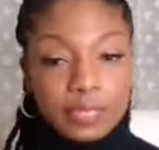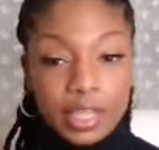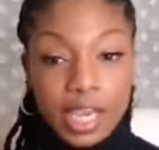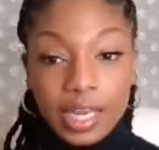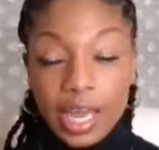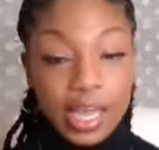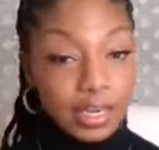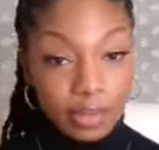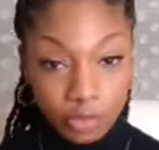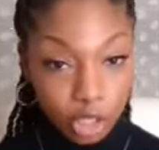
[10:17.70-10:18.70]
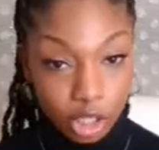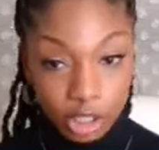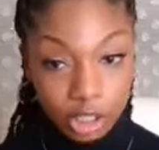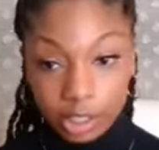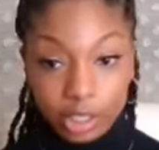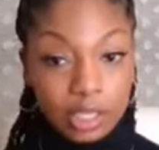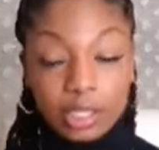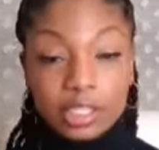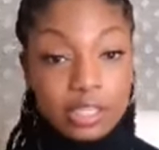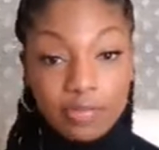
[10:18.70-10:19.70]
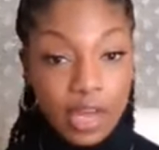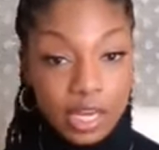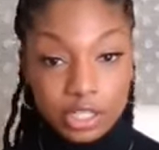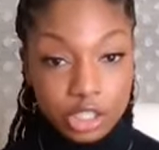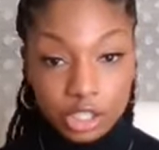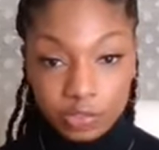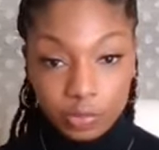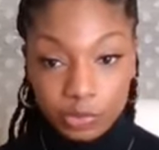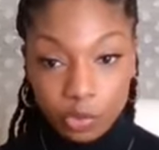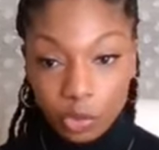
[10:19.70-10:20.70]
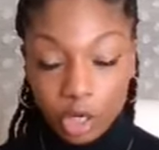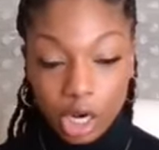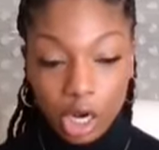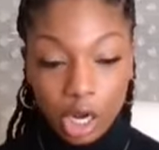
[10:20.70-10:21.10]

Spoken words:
And I had never heard divine shift before.